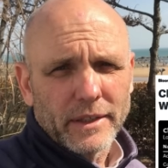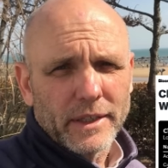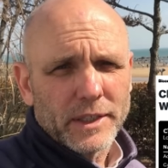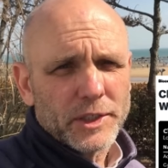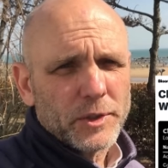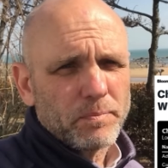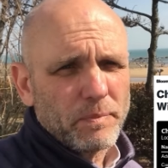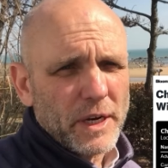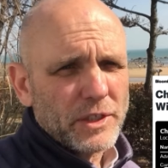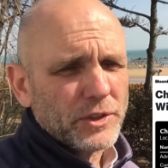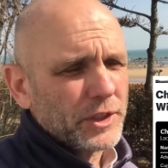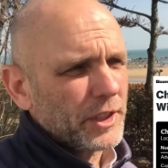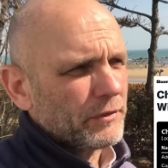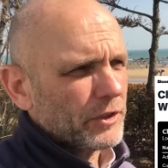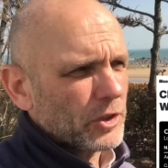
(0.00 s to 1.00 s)

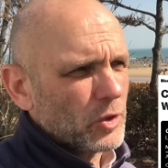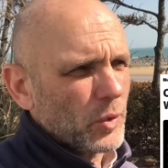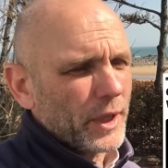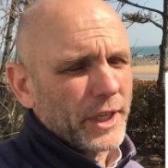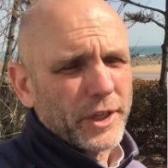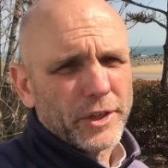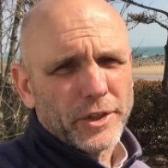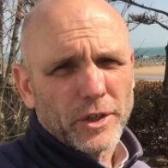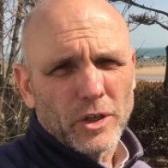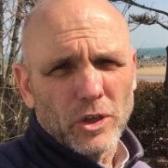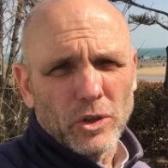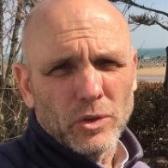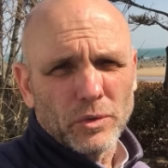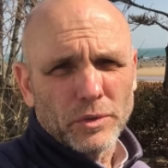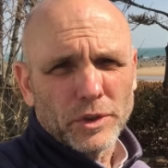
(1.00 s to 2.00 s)
especially if they're going into their
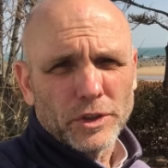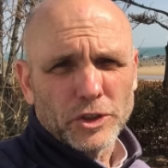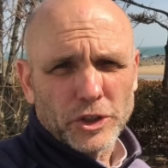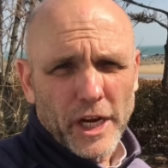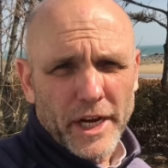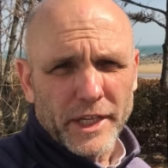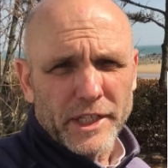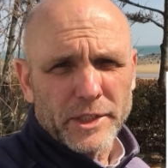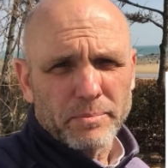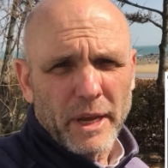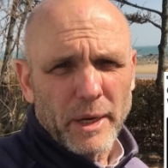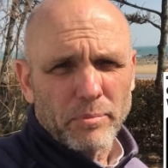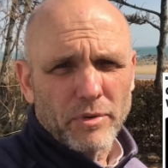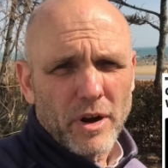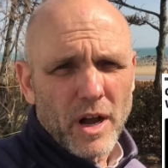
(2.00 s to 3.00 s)
own Chinese
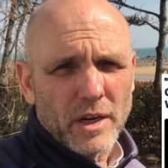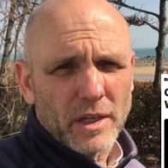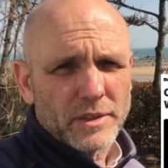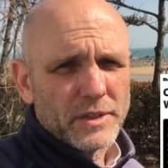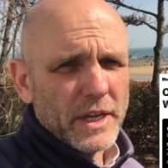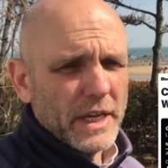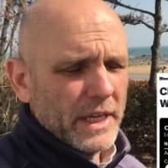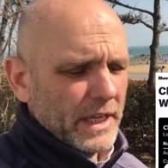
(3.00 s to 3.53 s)
made products.